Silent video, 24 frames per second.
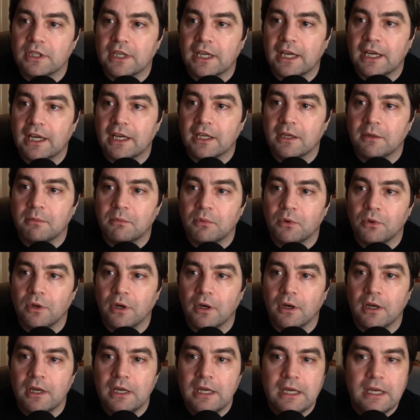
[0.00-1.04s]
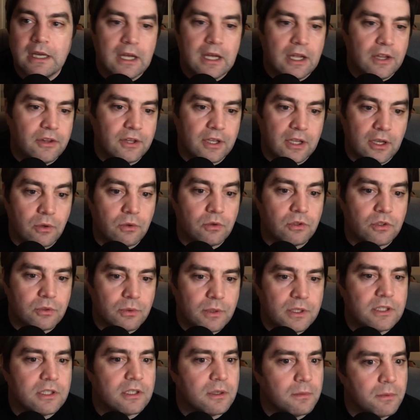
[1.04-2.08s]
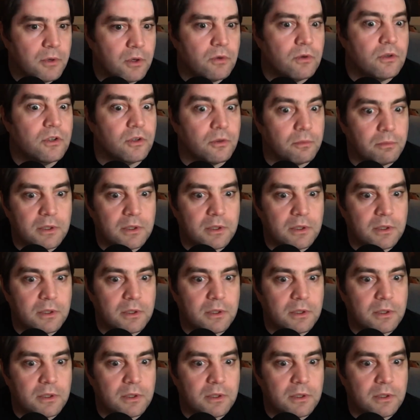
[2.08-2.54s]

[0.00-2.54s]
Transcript: I put a thing out on Twitter about, you know,